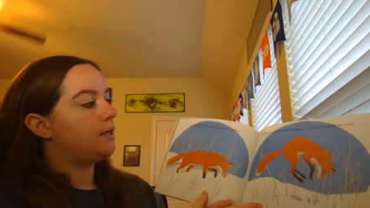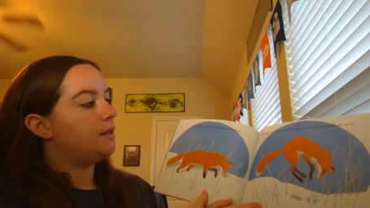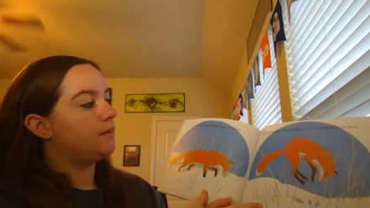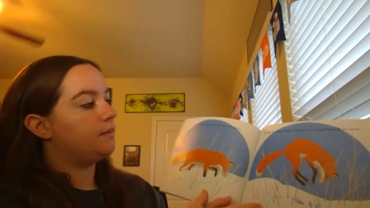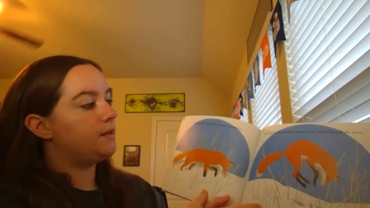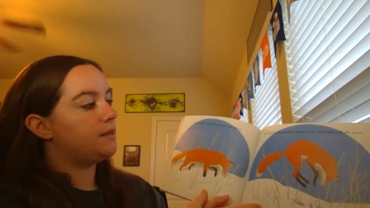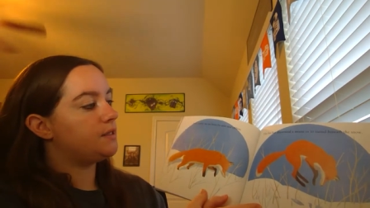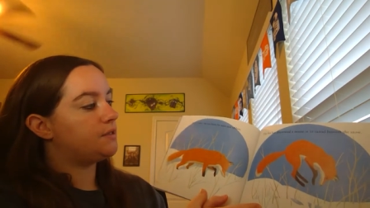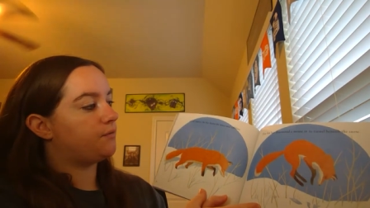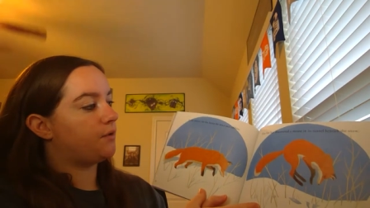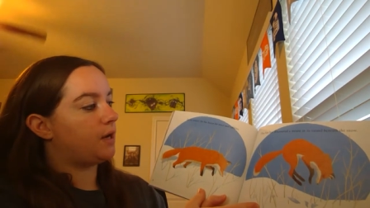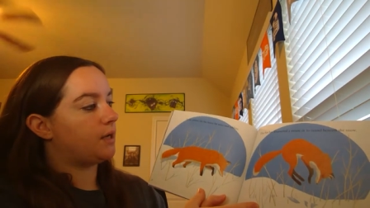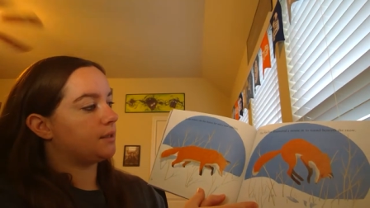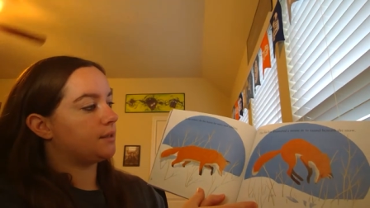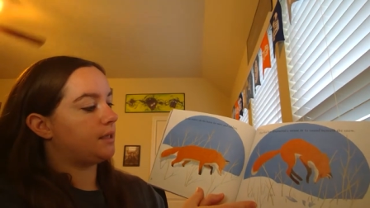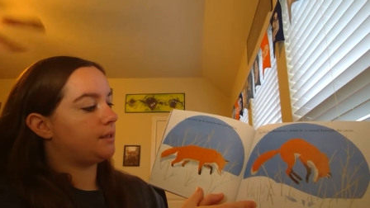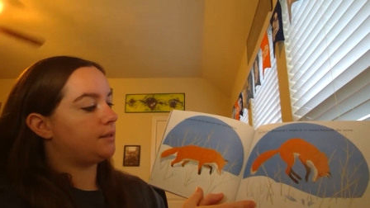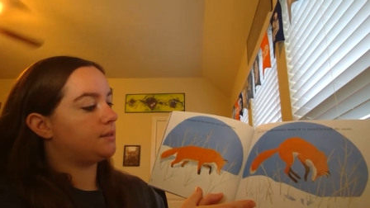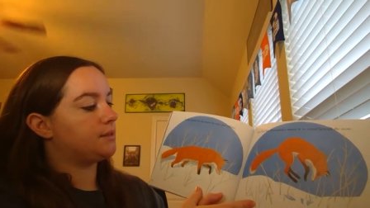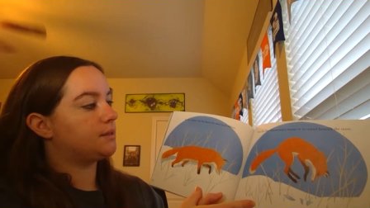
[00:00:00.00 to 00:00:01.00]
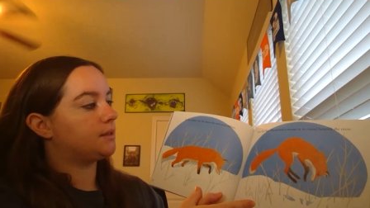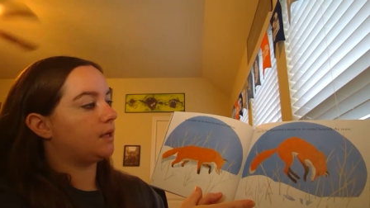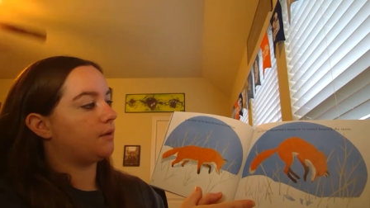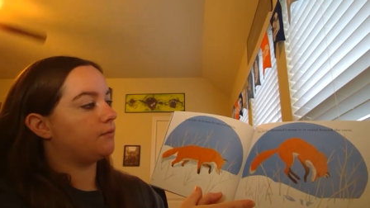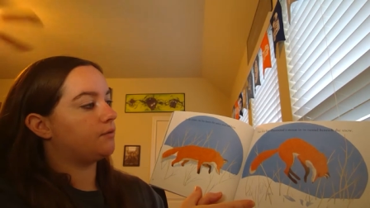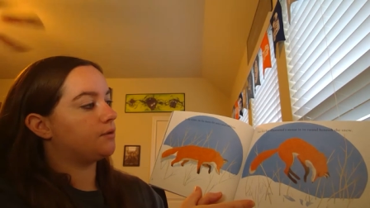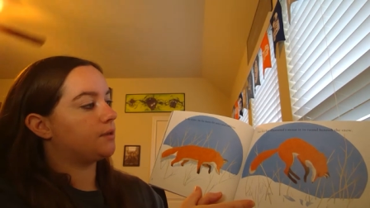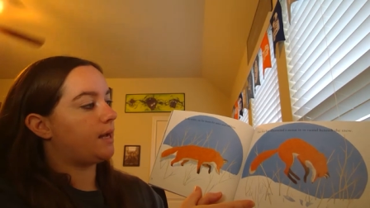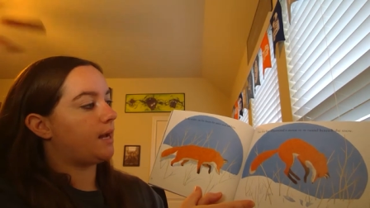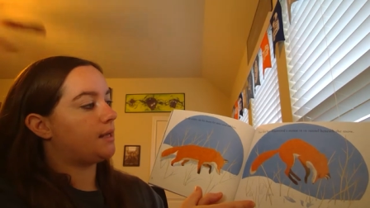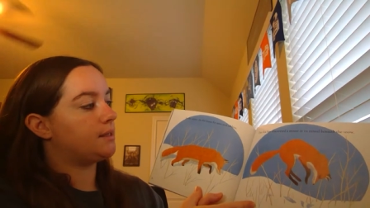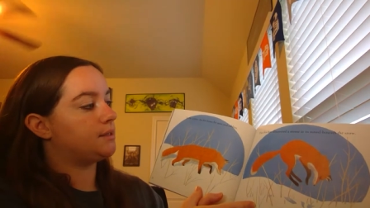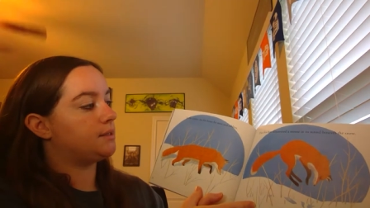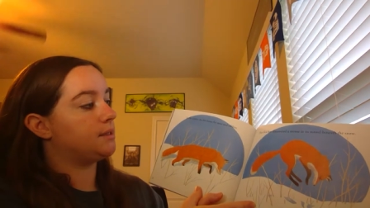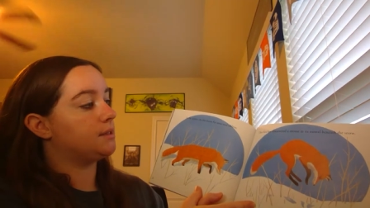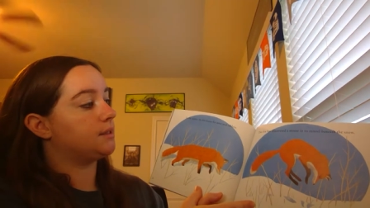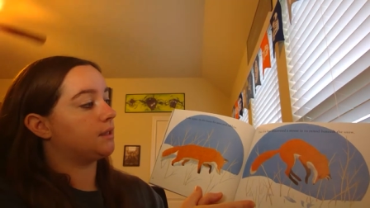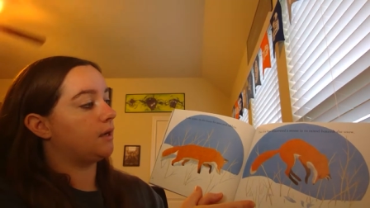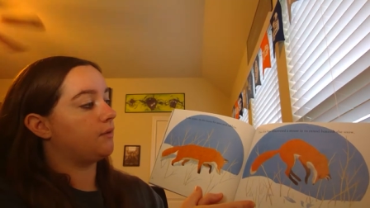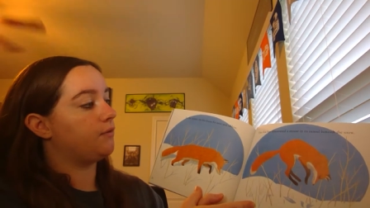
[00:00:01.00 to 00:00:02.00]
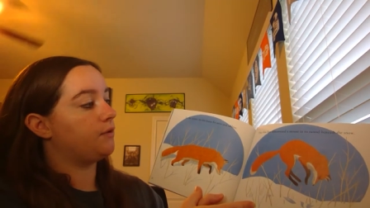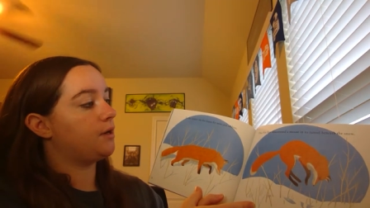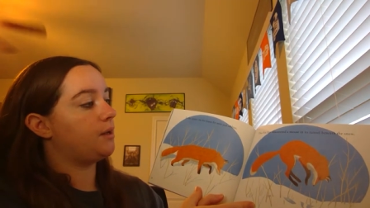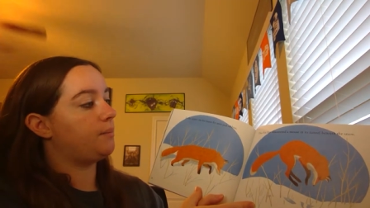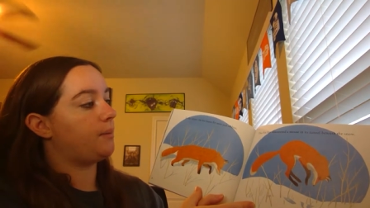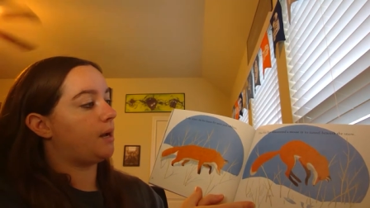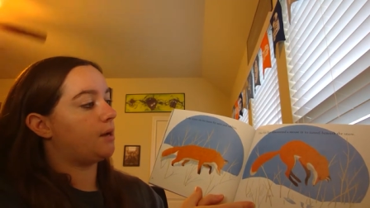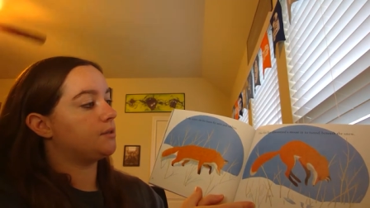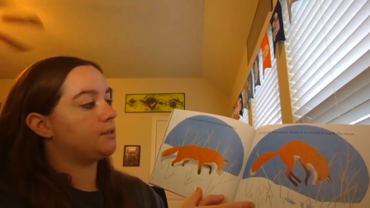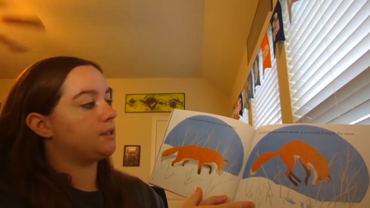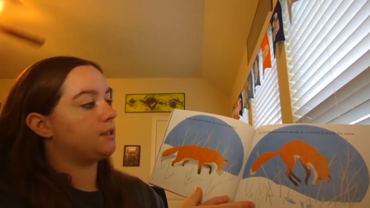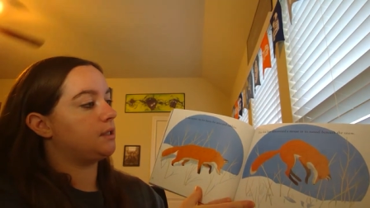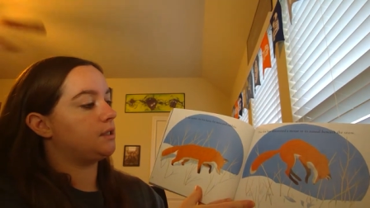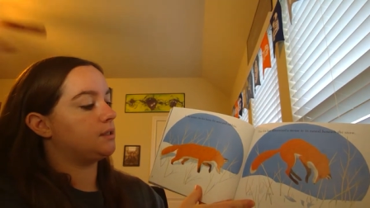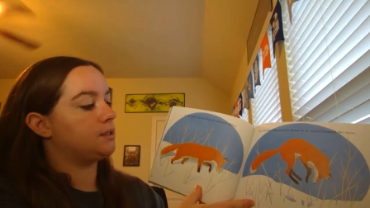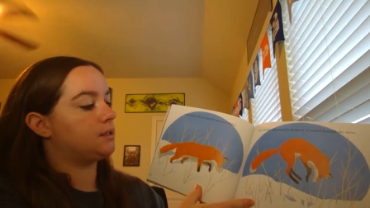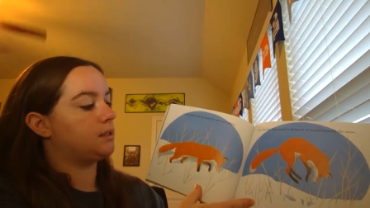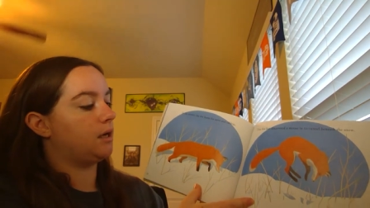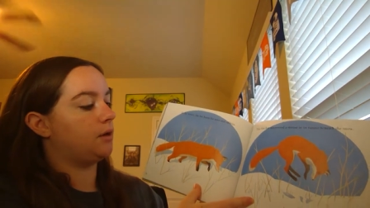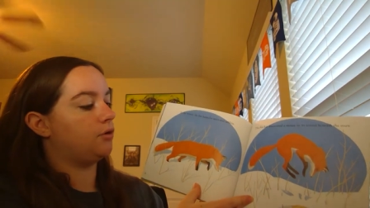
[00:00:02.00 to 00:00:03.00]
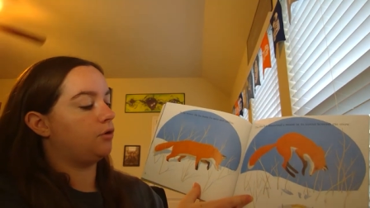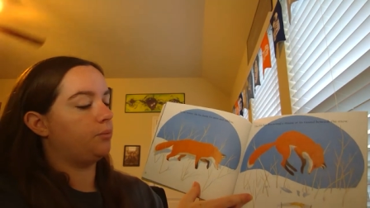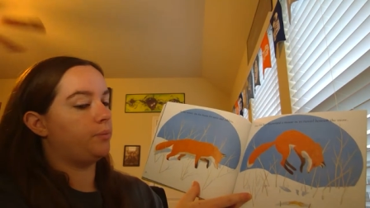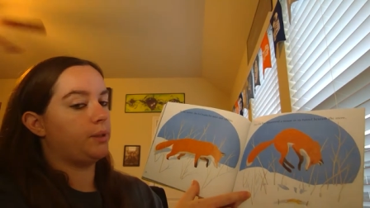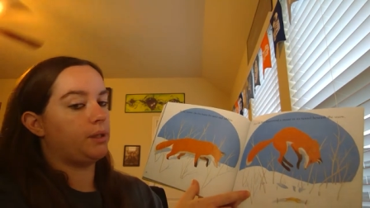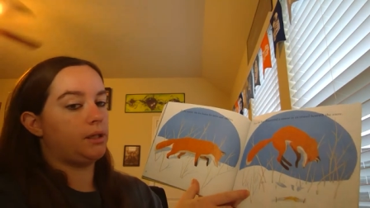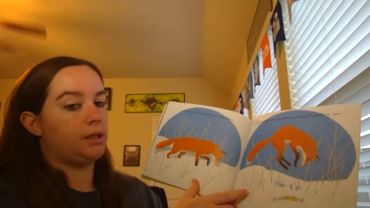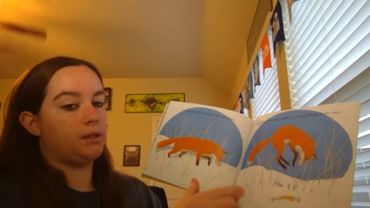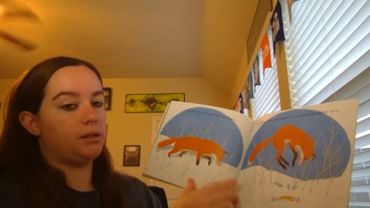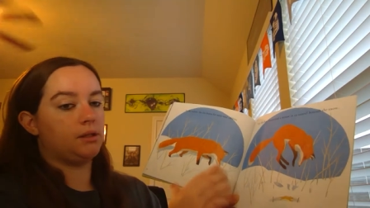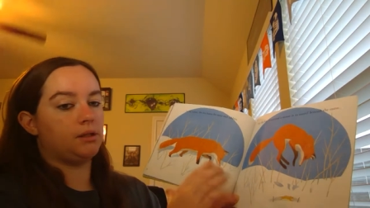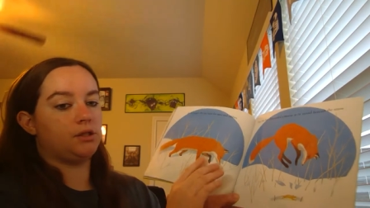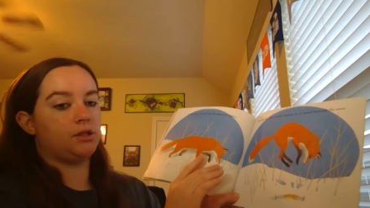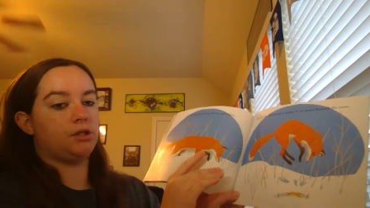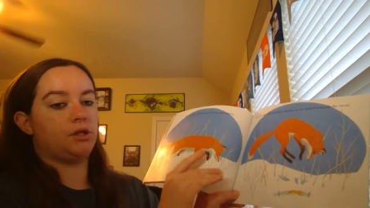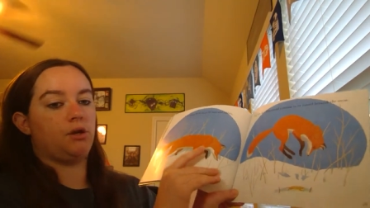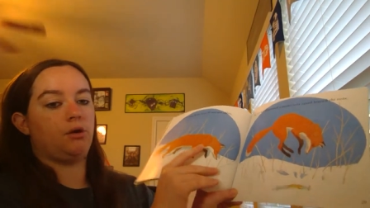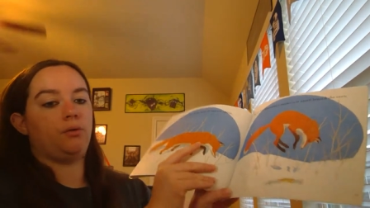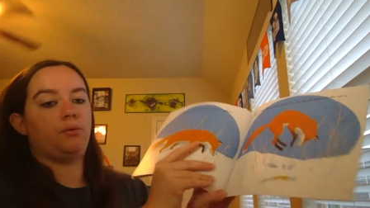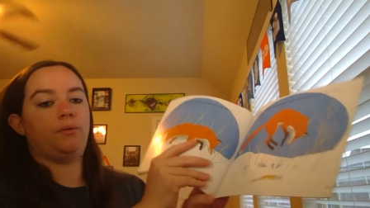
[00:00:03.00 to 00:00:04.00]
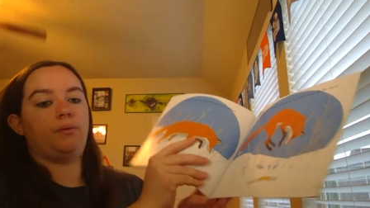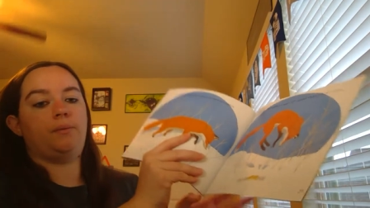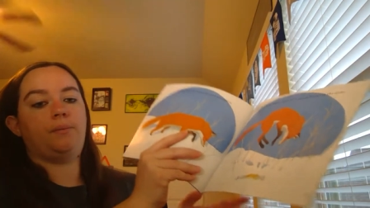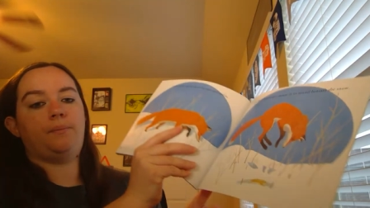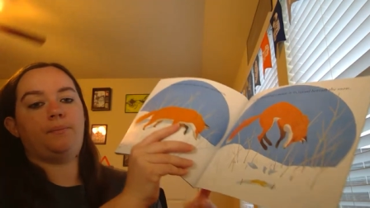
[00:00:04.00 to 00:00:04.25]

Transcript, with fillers: This fox discovered, has discovered a mouse in its tunnel beneath the snow.